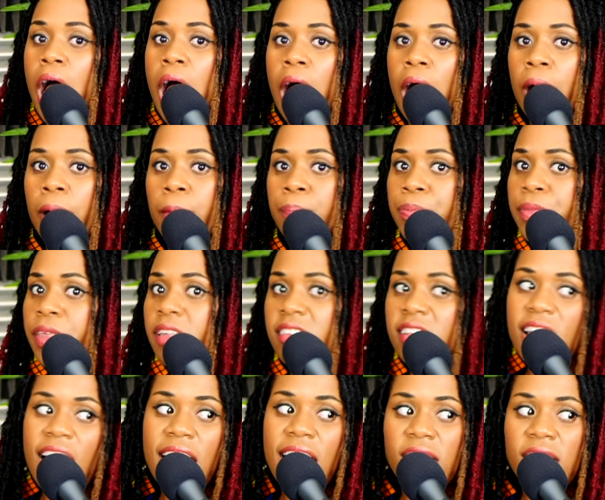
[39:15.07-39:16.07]
Um, Cause a
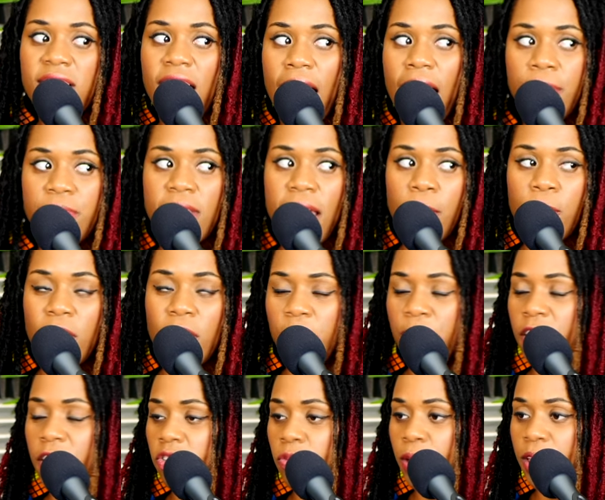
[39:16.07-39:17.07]
lot of times, like when I
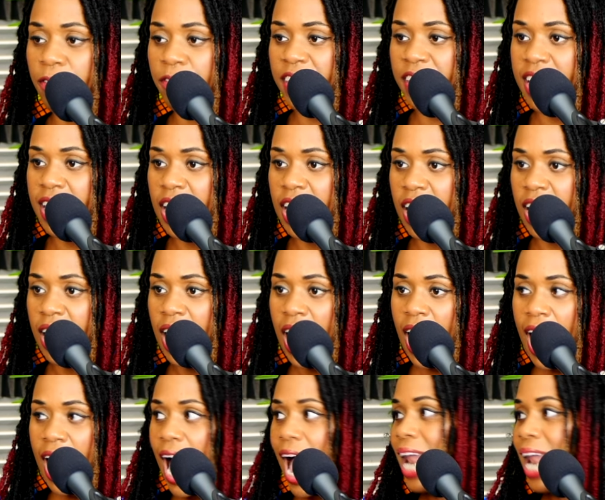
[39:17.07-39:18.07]
first went vegan,
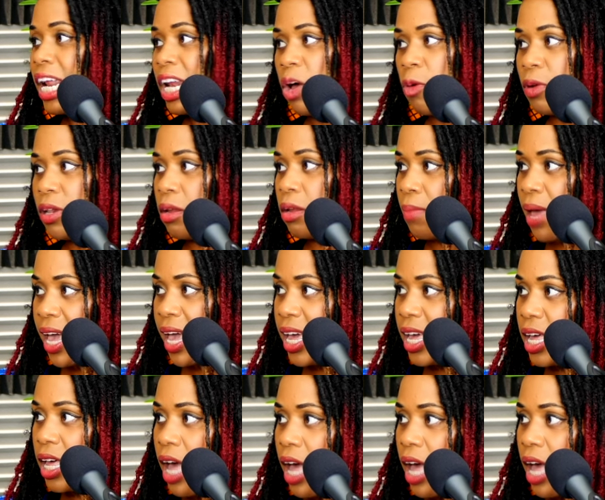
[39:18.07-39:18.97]
I didn't know what to make.